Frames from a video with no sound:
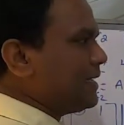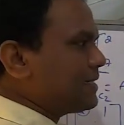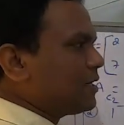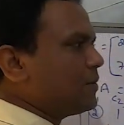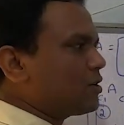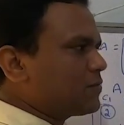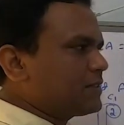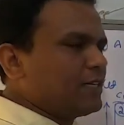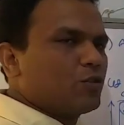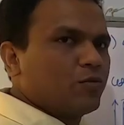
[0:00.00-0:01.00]
Each element
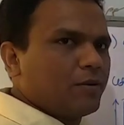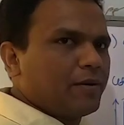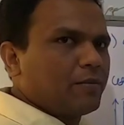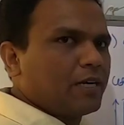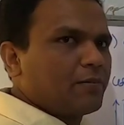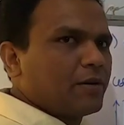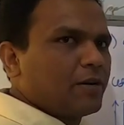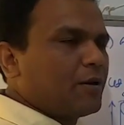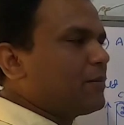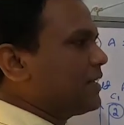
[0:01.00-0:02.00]
of C2 will be
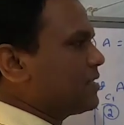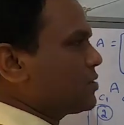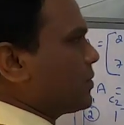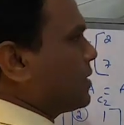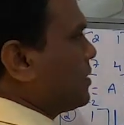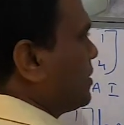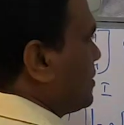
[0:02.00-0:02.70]
multiplied by minus 1.